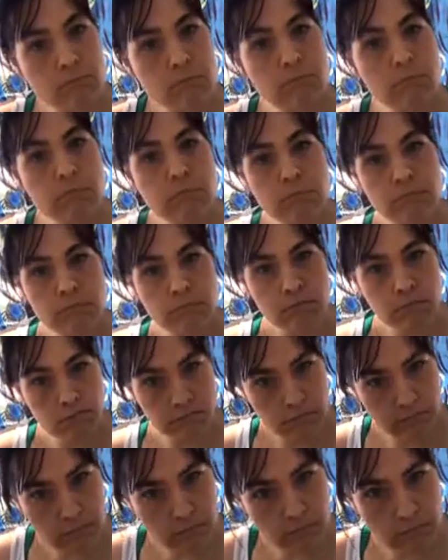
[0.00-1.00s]
as
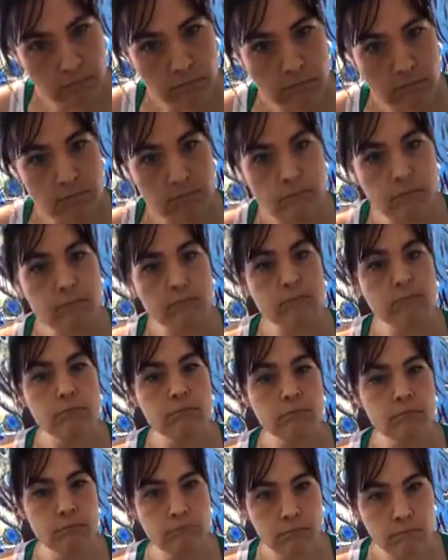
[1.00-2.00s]
female. If I was
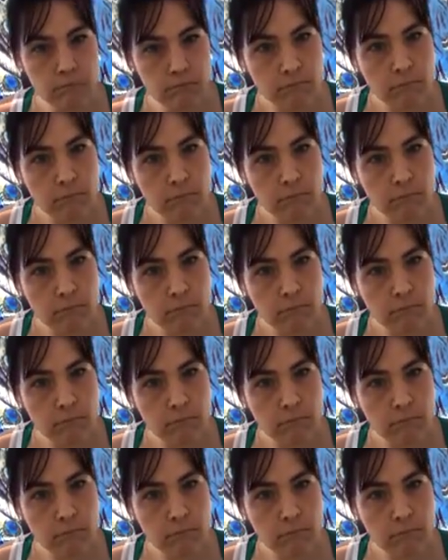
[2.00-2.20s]
female, yeah.